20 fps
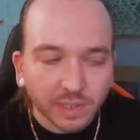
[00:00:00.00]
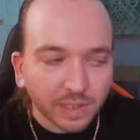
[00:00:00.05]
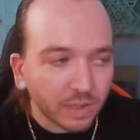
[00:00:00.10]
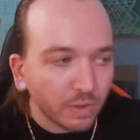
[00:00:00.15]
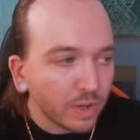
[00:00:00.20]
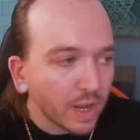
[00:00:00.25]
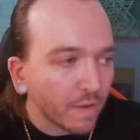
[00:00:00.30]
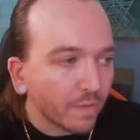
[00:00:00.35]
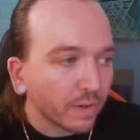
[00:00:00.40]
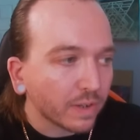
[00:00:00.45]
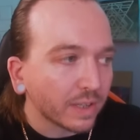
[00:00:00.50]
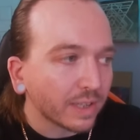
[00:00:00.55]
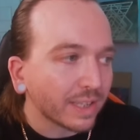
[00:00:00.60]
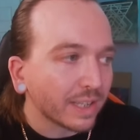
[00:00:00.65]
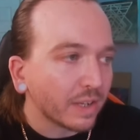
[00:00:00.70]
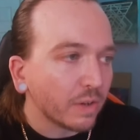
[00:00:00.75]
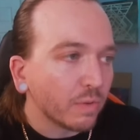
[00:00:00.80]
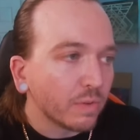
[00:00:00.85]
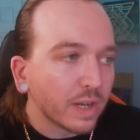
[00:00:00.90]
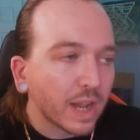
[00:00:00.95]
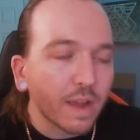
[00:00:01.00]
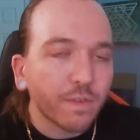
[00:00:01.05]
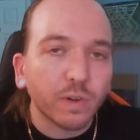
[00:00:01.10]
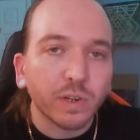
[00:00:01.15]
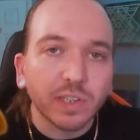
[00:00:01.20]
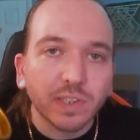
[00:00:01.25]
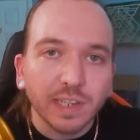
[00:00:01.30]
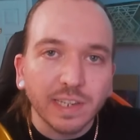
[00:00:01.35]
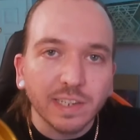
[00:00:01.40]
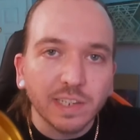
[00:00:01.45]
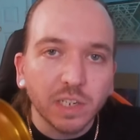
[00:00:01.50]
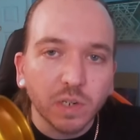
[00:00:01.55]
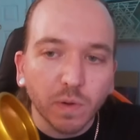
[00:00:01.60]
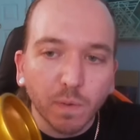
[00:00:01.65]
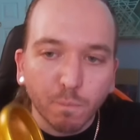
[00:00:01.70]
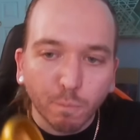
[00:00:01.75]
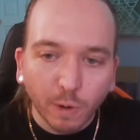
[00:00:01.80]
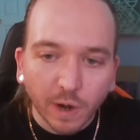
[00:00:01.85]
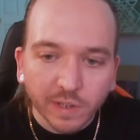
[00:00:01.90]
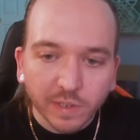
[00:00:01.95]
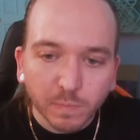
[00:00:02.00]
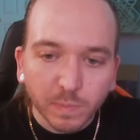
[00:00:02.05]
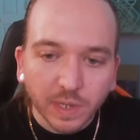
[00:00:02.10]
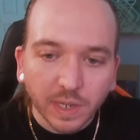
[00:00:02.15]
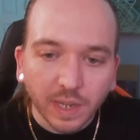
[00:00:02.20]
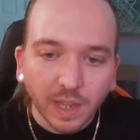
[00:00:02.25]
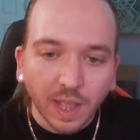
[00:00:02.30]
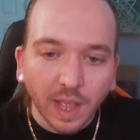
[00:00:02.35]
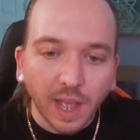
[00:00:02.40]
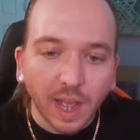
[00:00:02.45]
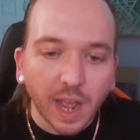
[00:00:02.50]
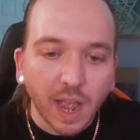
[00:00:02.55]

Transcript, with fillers: never cease to impress me.